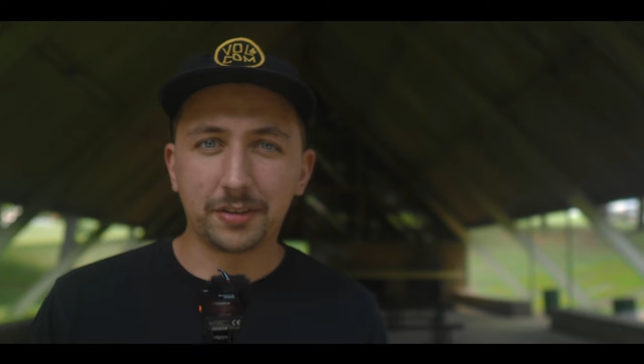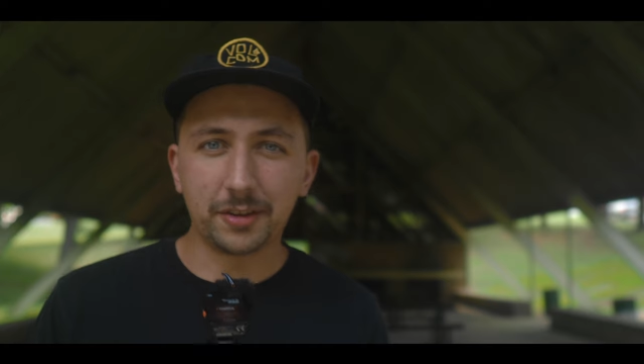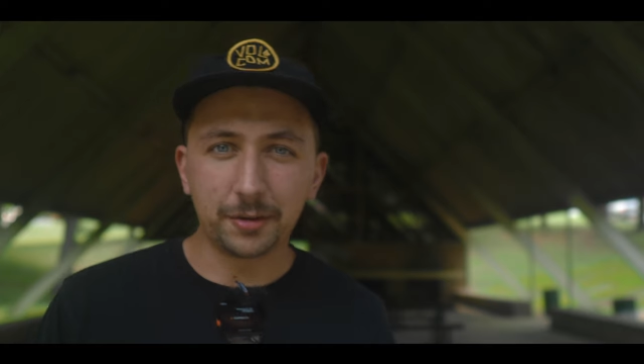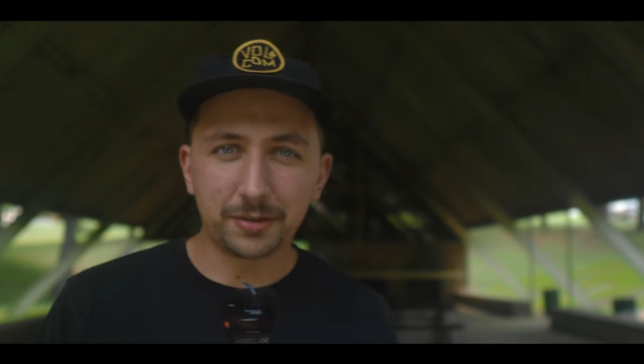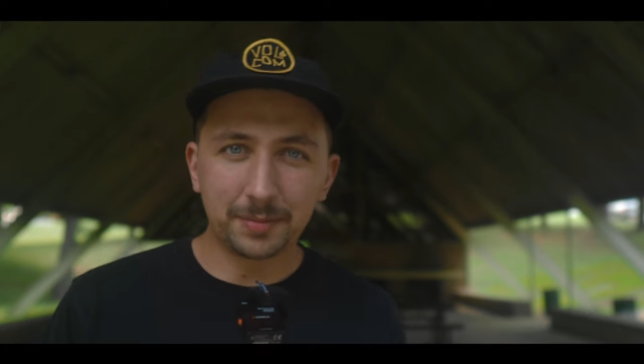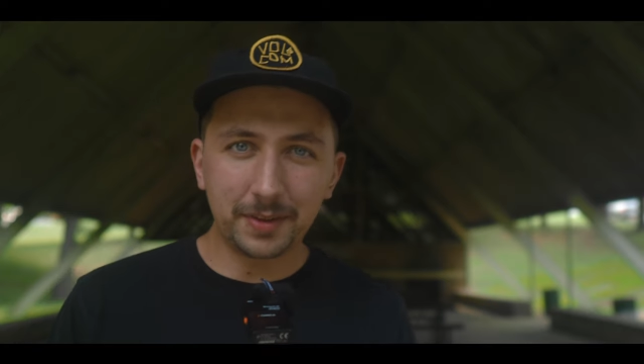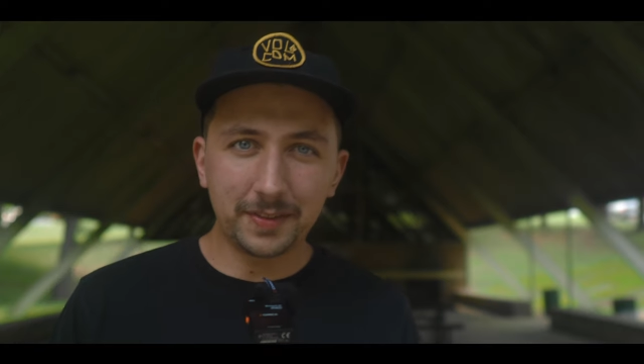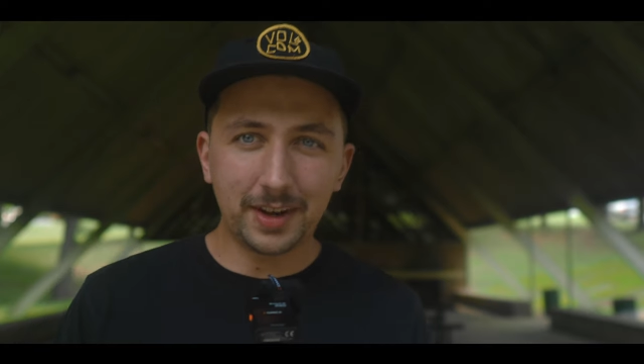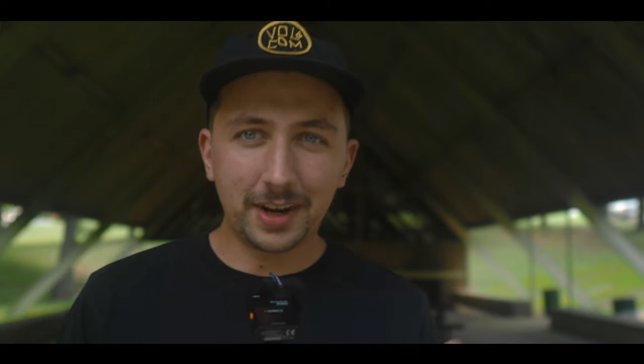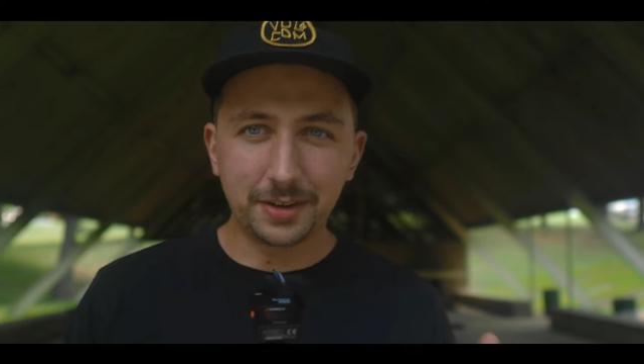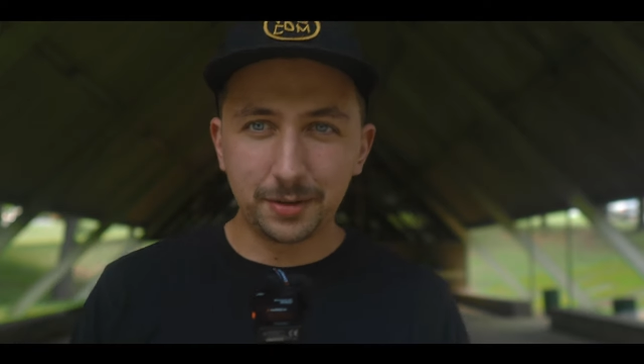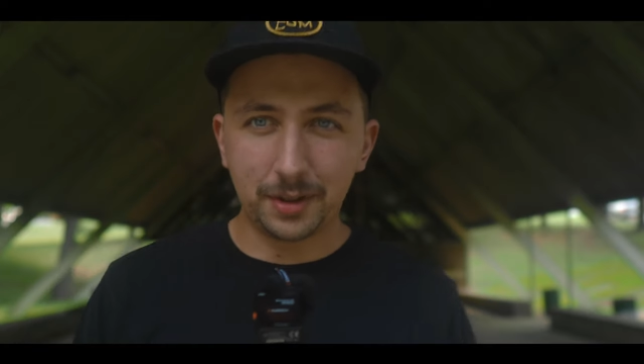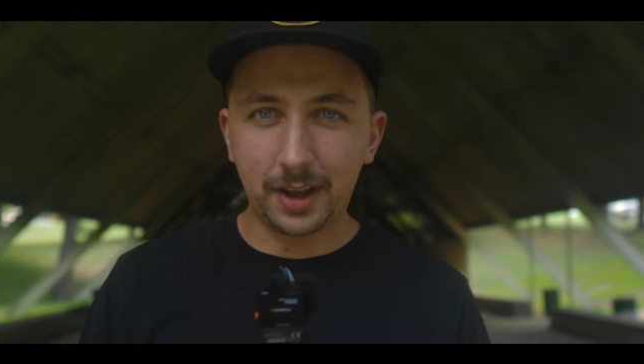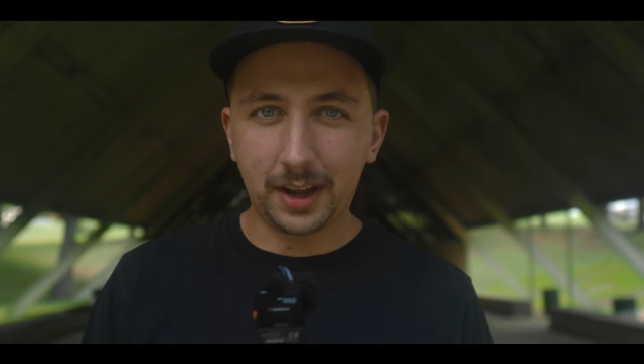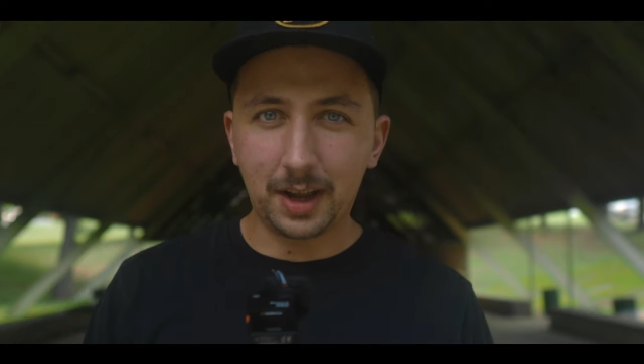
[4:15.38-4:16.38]
So something that I
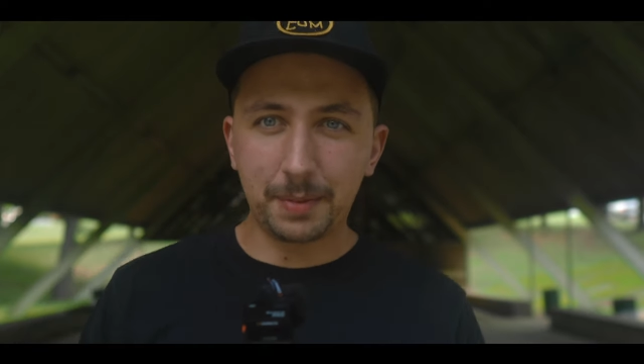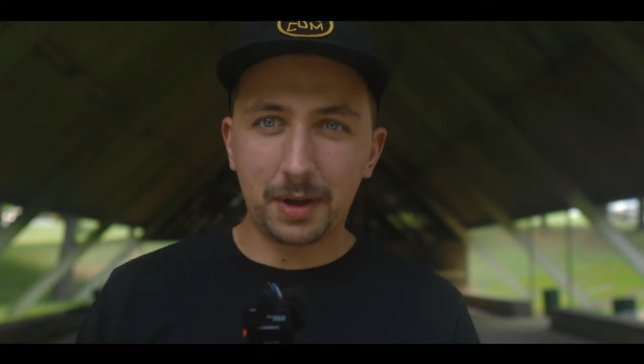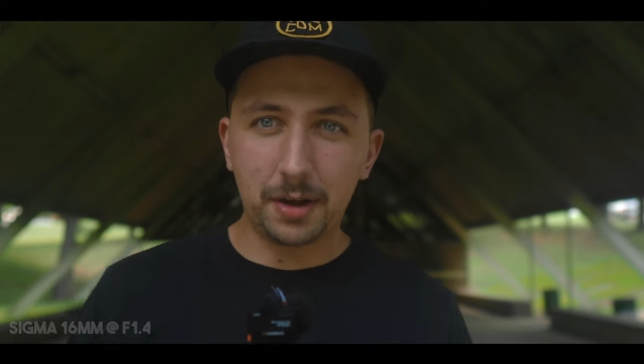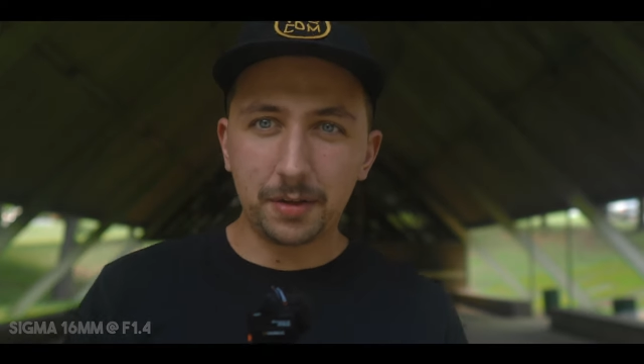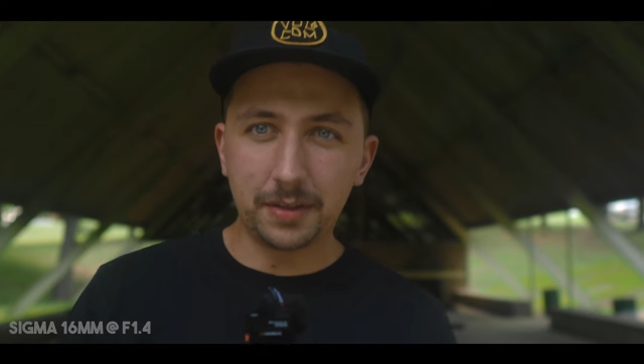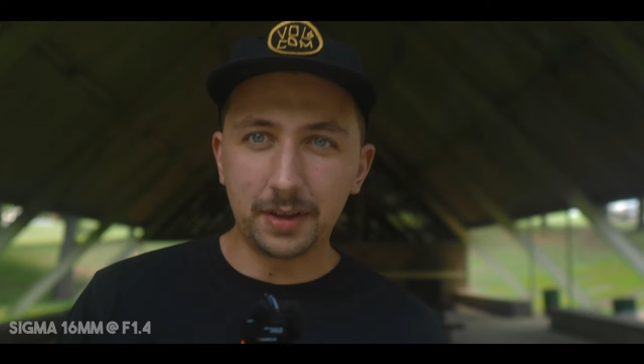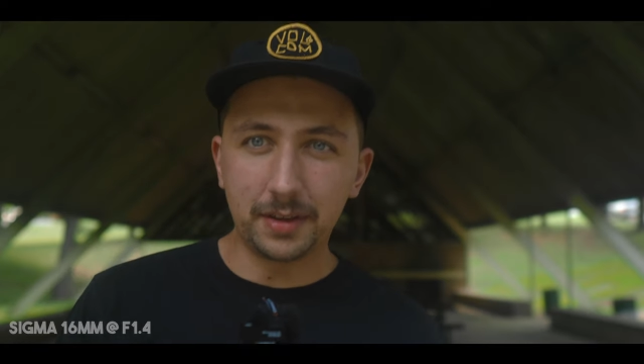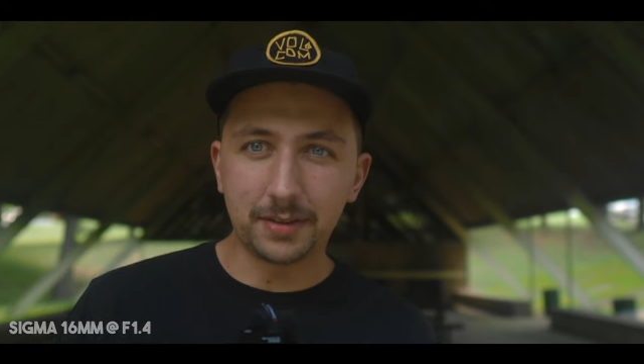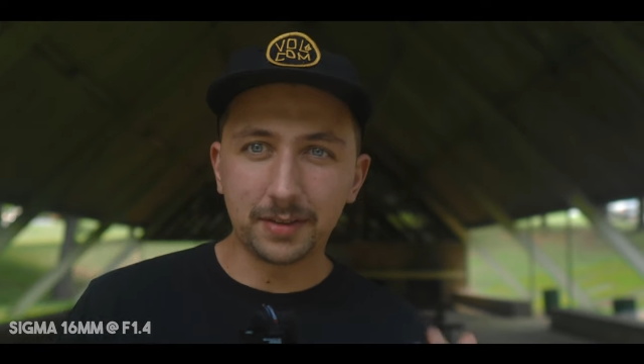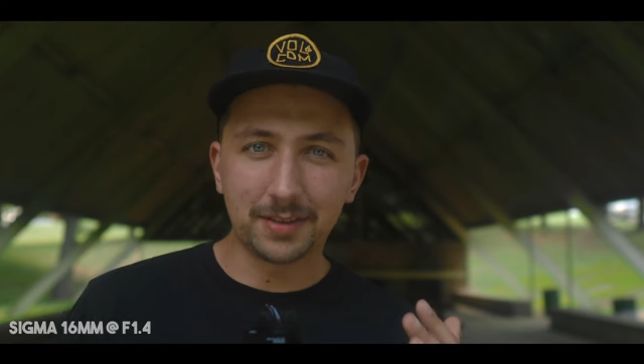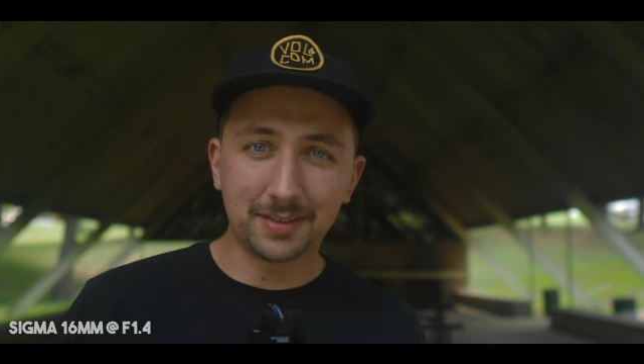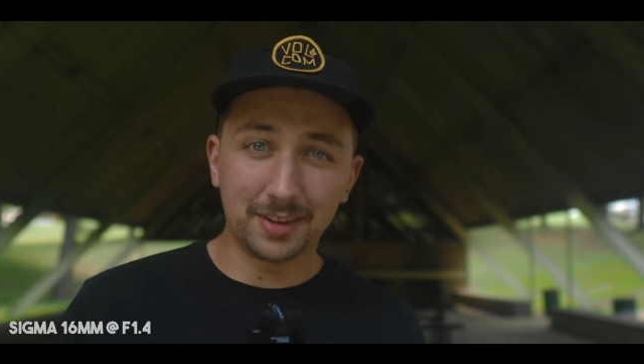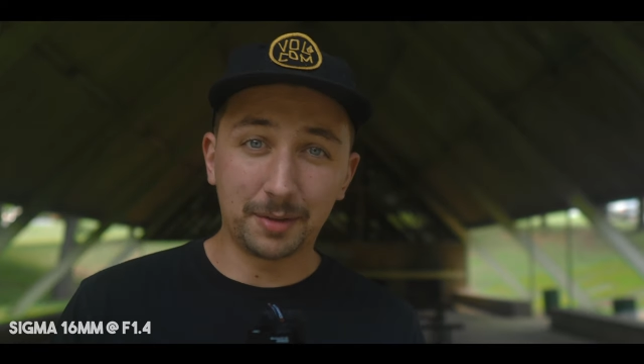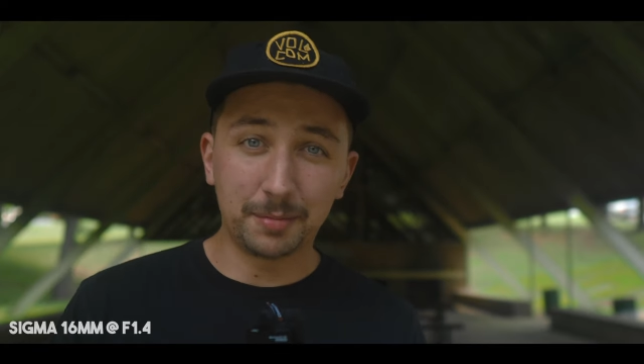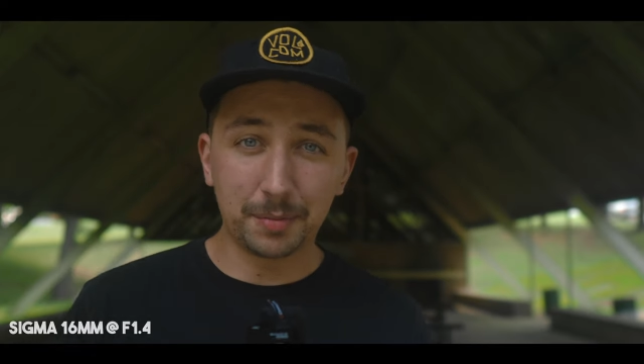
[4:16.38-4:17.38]
do like about these
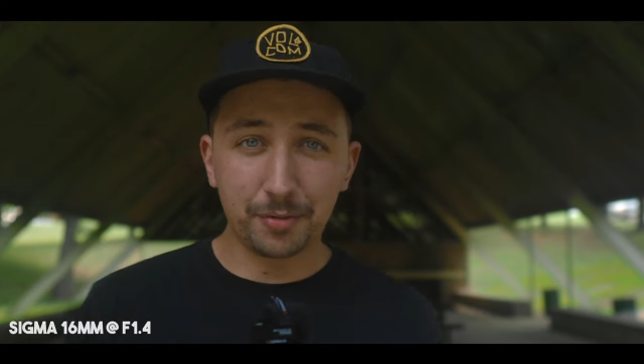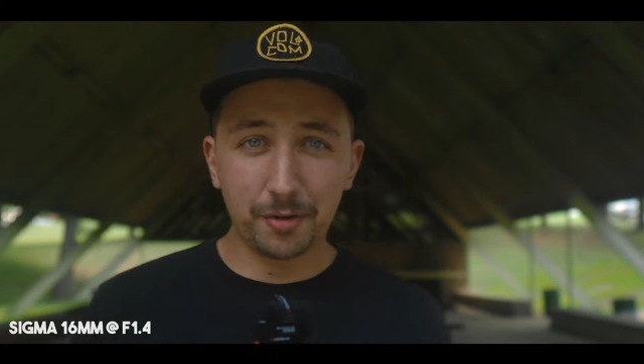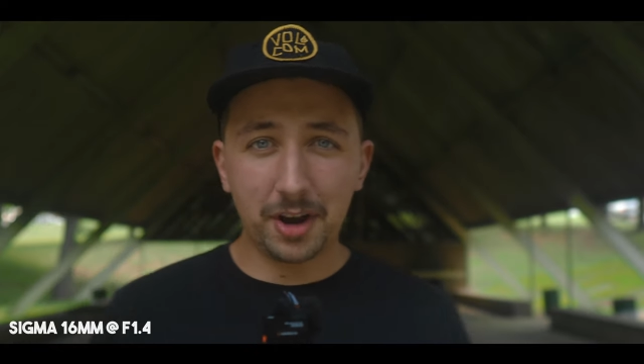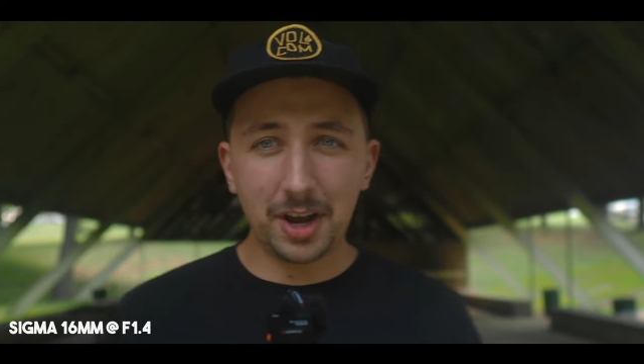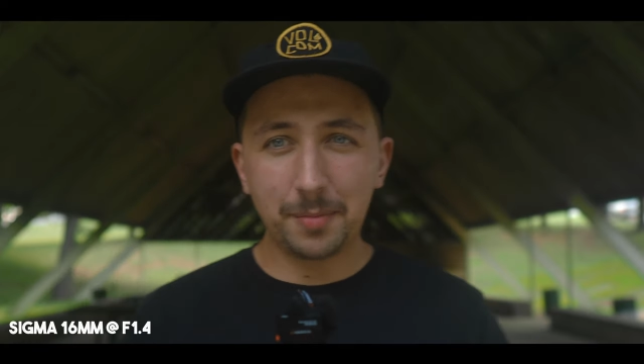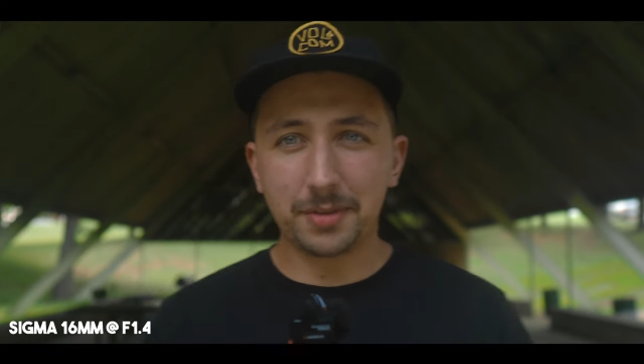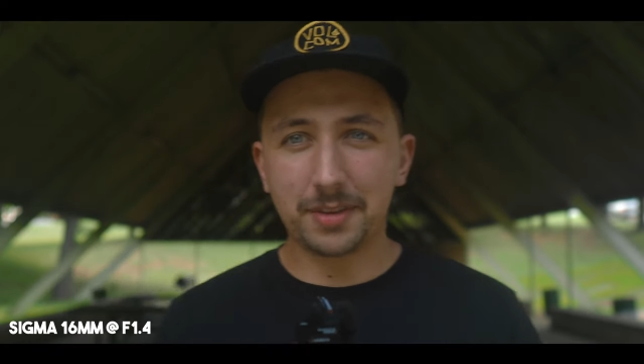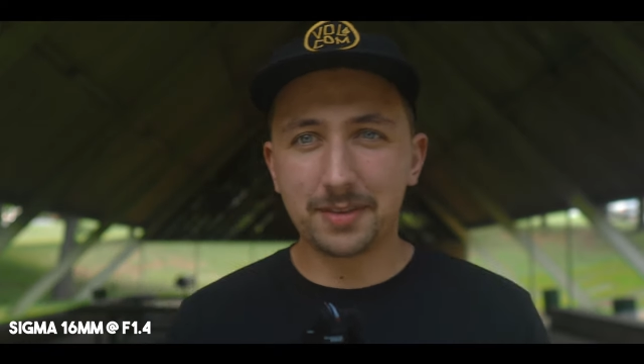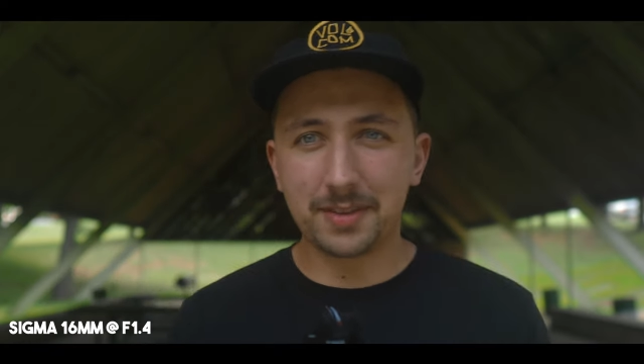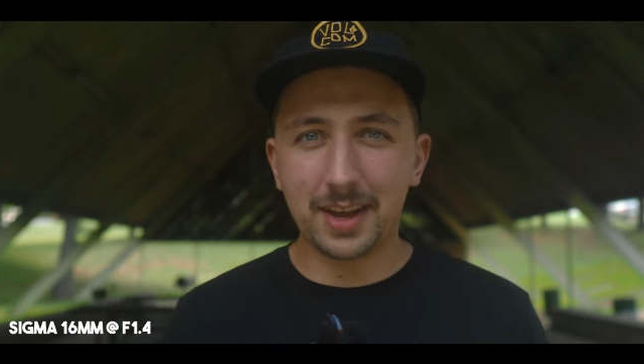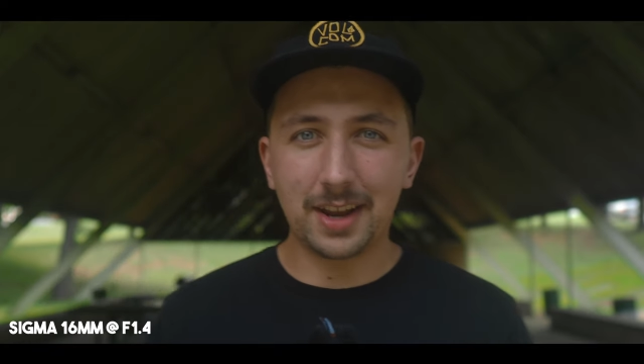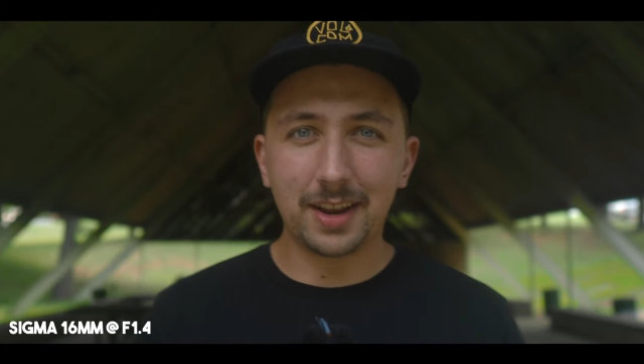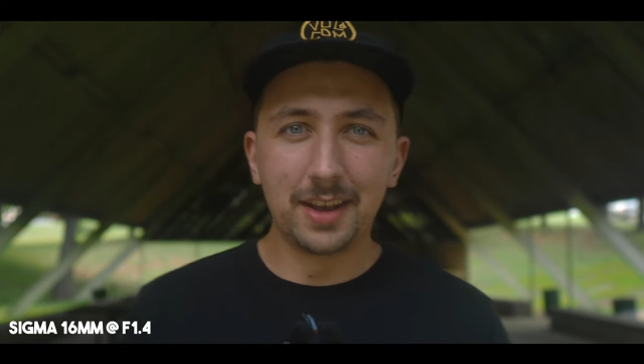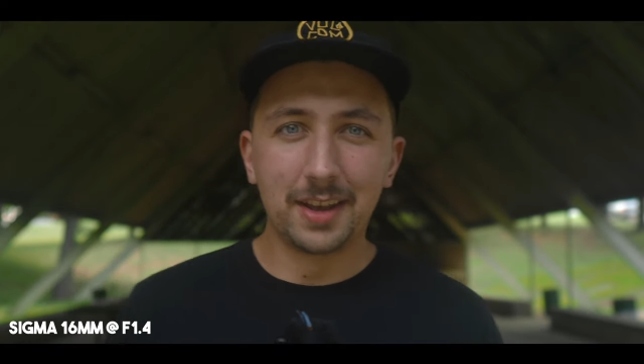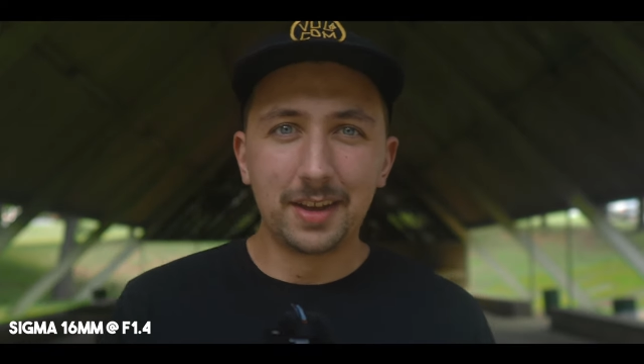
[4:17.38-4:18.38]
Sigma primes is
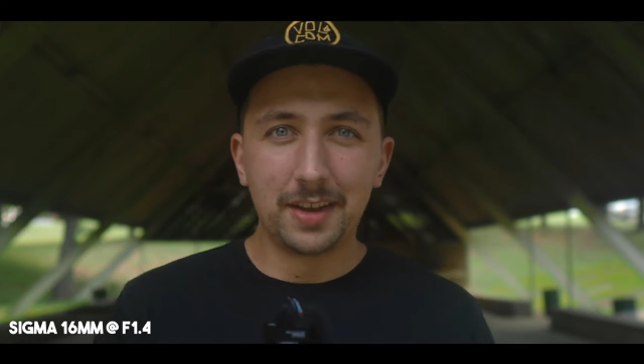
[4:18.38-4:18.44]
that